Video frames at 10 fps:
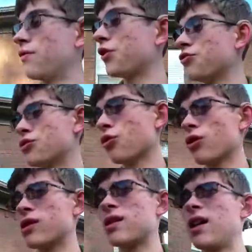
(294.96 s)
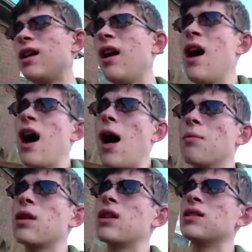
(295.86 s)
a few stories that
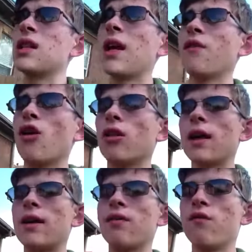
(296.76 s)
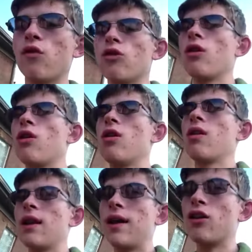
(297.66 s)
I'm gonna save on later for
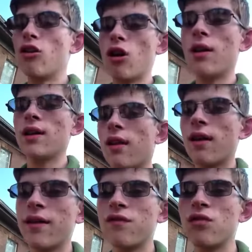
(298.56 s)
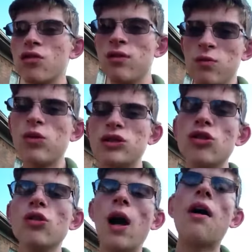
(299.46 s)
later on in life, which
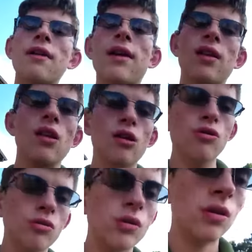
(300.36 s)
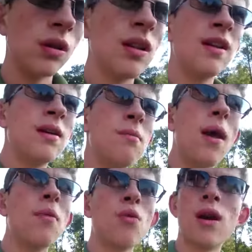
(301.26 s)
you I'll get to those.
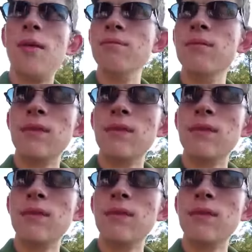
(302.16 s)
Maybe when I'm